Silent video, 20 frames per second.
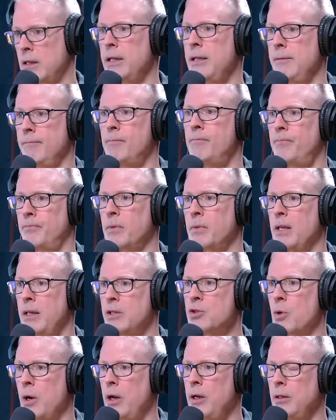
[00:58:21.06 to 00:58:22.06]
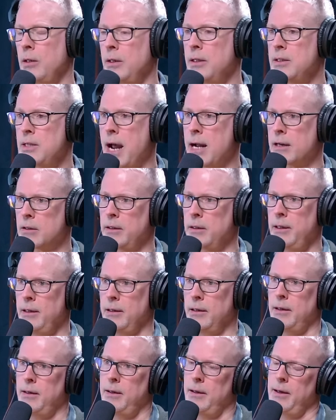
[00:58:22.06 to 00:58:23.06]
not less. That's right. Exactly.
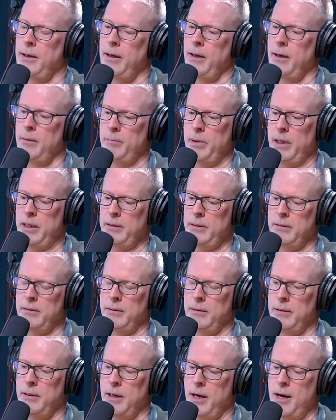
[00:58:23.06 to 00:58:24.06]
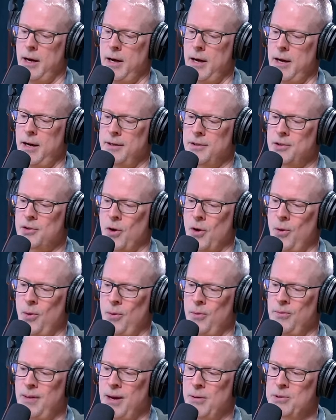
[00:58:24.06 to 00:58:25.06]
But so
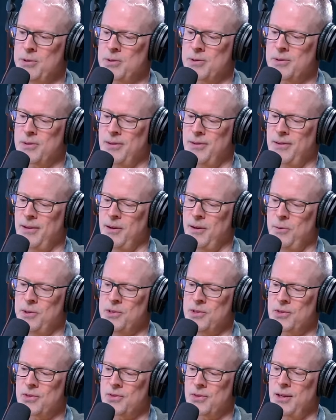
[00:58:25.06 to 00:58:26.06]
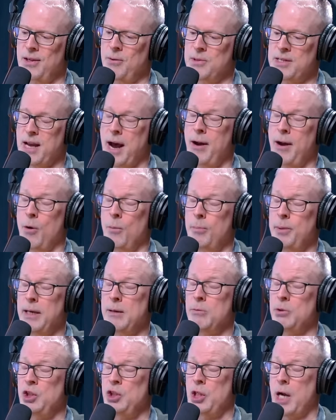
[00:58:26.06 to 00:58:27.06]
that was it was eye-opening.
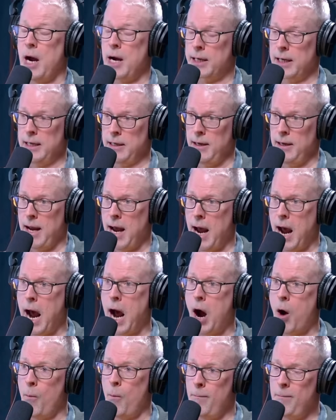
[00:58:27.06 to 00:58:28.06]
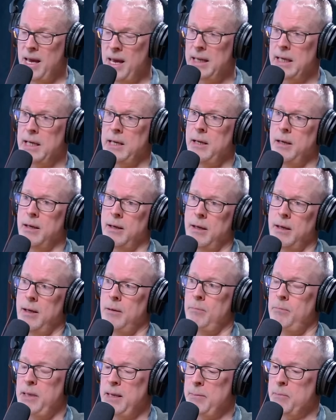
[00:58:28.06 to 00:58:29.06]
It was shocking how many
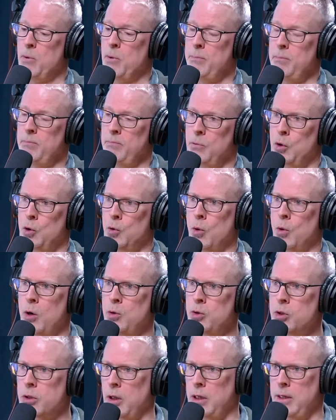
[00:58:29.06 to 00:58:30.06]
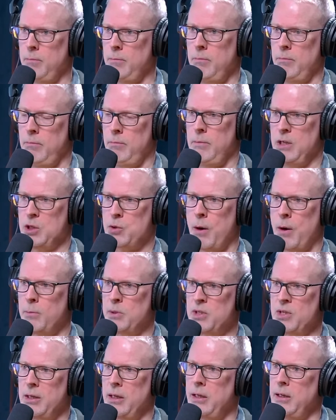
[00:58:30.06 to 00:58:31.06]
people grossly
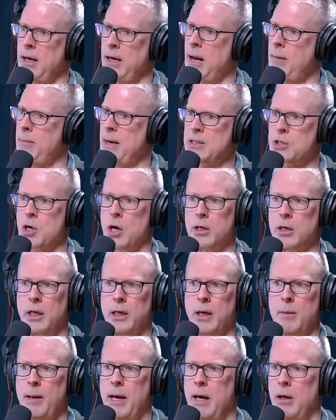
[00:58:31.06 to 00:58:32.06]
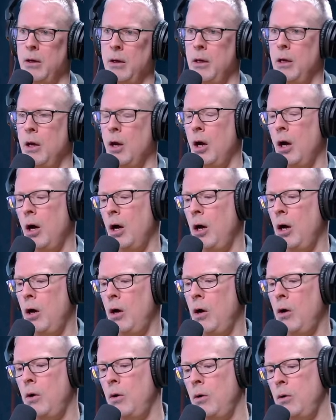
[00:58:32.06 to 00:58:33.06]
misrepresented. And I'm not talking about,
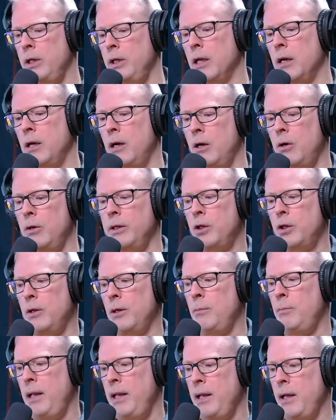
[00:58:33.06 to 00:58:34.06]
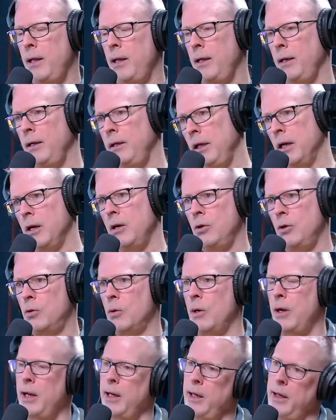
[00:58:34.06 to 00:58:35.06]
oh, you know, it could have been, you know,
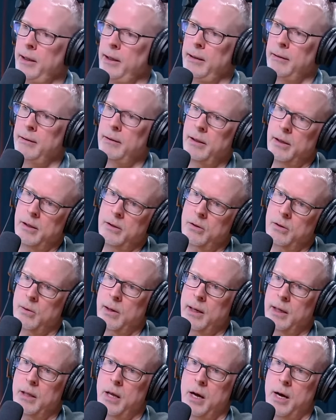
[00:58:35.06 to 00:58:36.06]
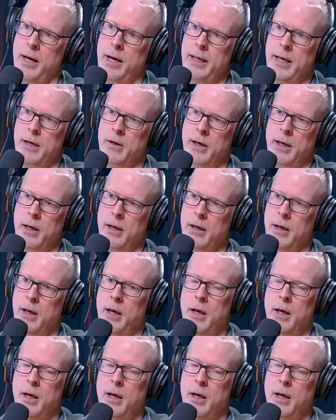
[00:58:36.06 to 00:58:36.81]
gray line area.